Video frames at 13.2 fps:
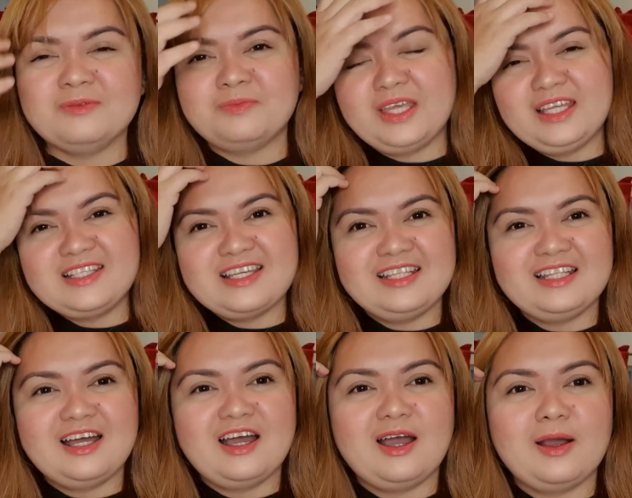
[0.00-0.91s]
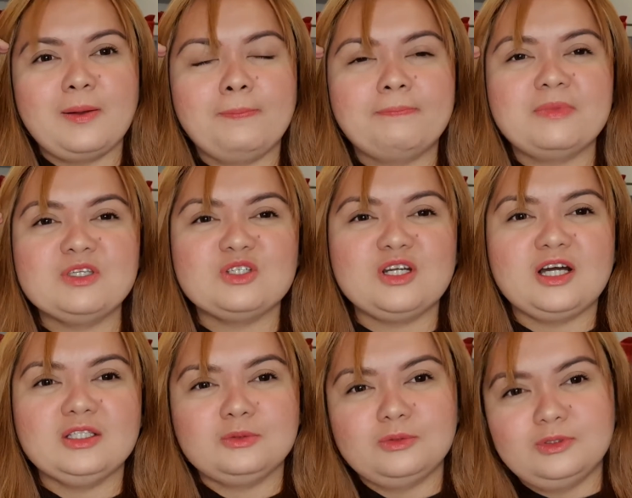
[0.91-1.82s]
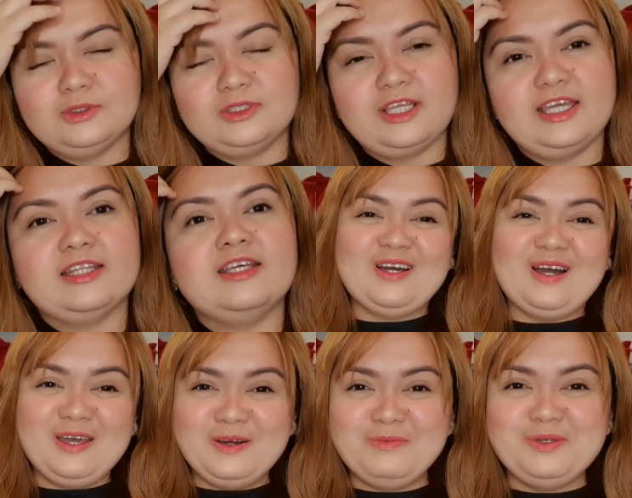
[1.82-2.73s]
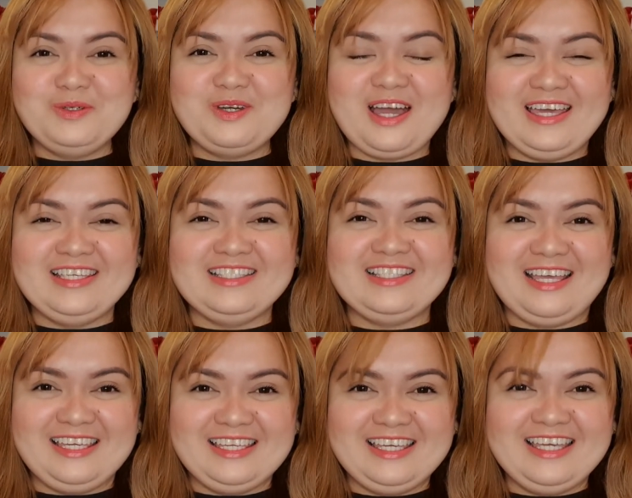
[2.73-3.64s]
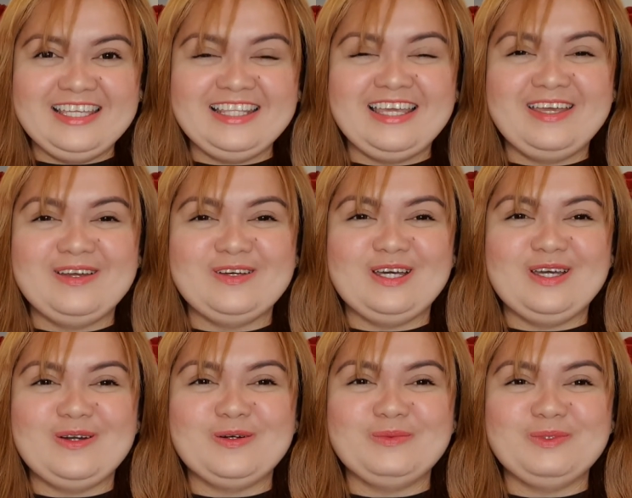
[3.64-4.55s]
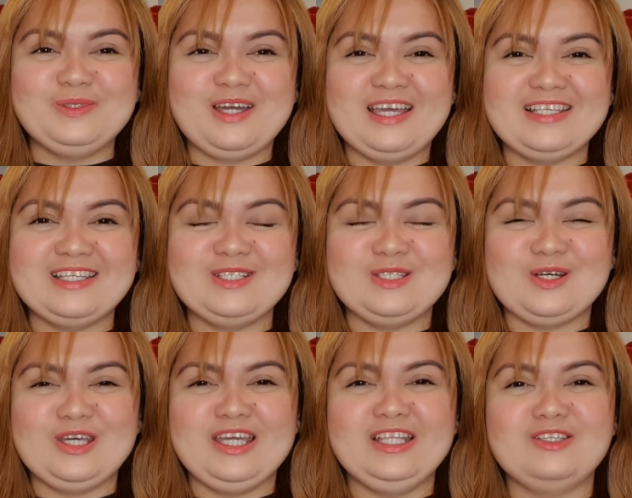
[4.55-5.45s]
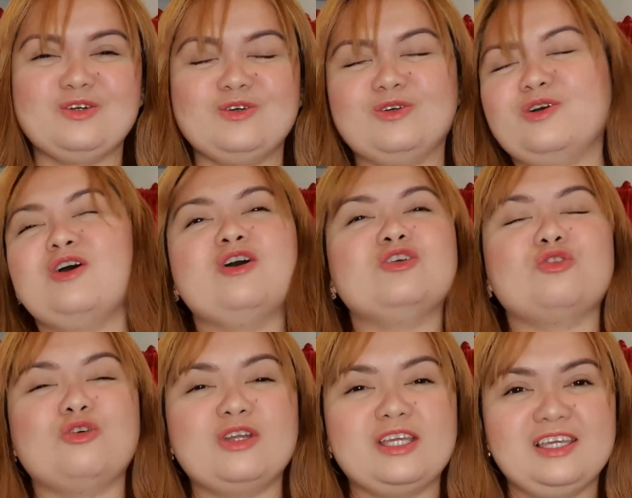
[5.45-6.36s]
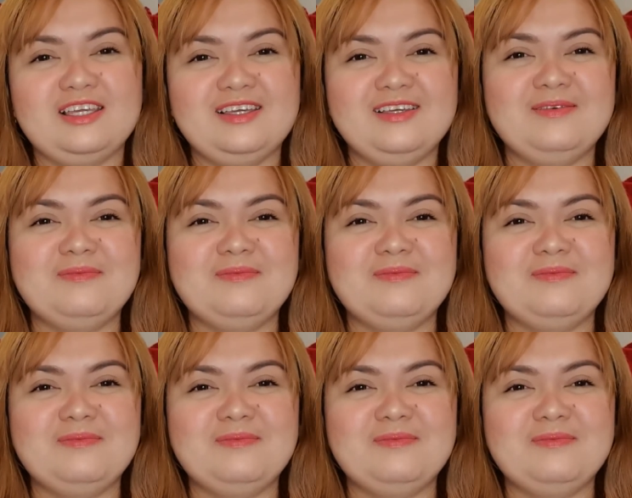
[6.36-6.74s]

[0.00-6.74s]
And sana, medyo nakatulong din. I hope you guys like it. And I hope you guys enjoy it. So, sorry.